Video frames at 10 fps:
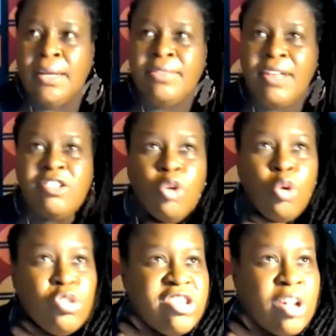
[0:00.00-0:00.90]
there's
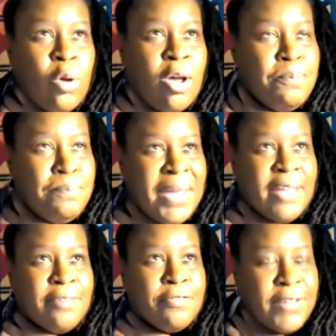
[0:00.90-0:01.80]
also a
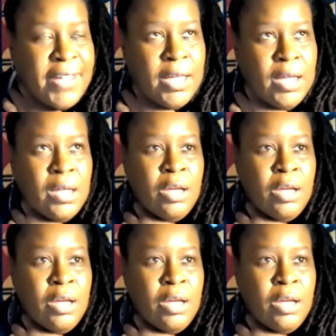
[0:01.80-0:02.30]
big fear